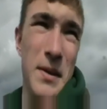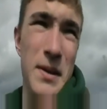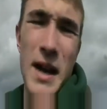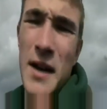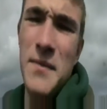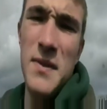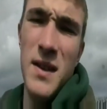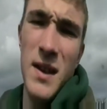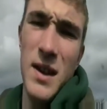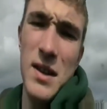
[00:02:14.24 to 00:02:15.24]
you know,
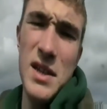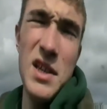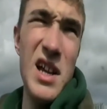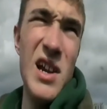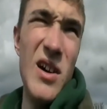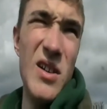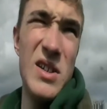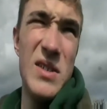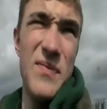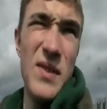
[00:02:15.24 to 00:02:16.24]
there's other
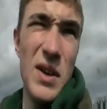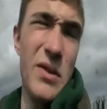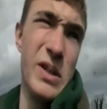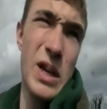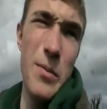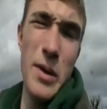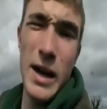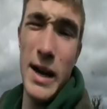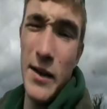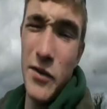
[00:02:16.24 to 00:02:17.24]
locks. I can always come
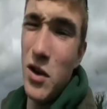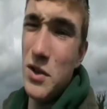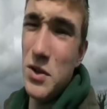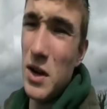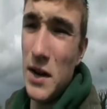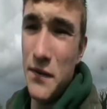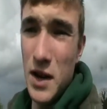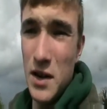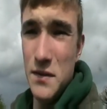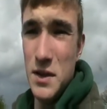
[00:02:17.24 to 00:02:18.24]
back here. I've got till
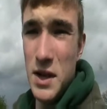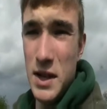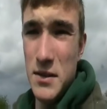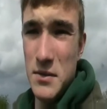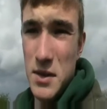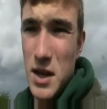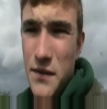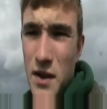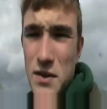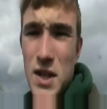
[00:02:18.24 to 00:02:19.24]
5:30 tonight,
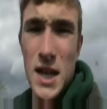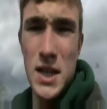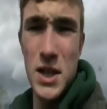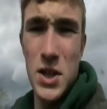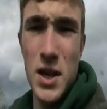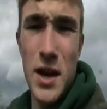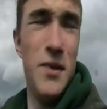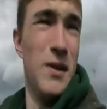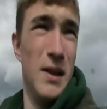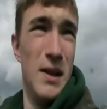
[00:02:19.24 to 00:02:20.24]
5:30, 6ish,
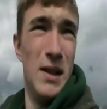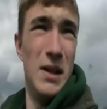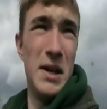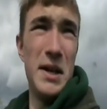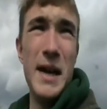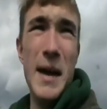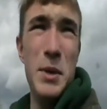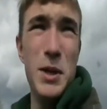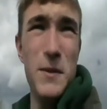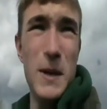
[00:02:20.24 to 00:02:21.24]
so I'm going to get
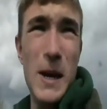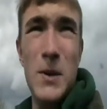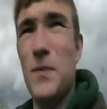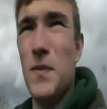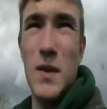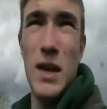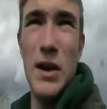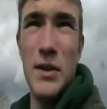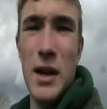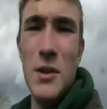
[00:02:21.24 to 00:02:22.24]
moving now,
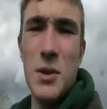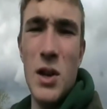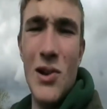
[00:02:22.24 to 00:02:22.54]
get on down to the